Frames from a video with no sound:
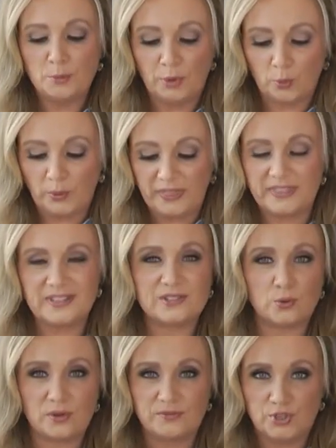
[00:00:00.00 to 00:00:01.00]
But with this
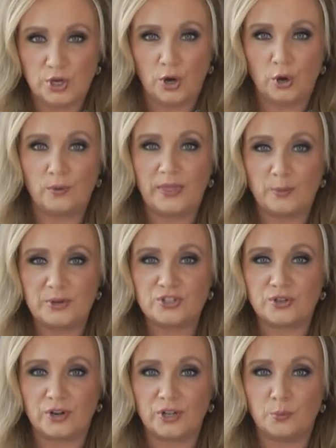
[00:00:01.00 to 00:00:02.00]
sort of dough that we
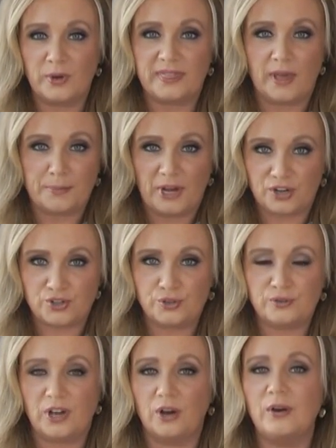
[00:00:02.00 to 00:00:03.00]
started with, that pâte à
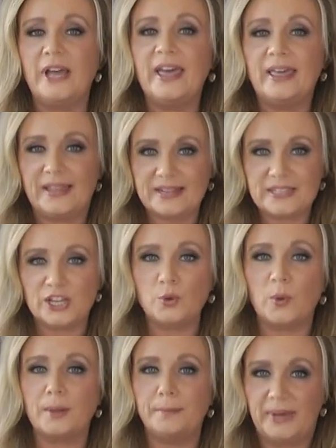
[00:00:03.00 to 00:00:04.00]
choux dough, that's how
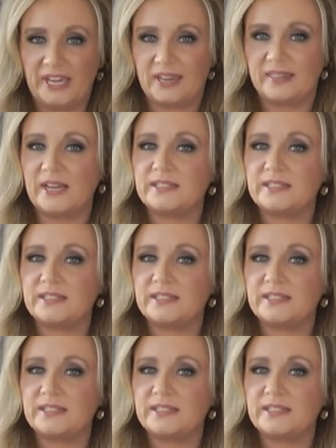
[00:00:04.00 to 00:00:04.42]
you wanna bake it.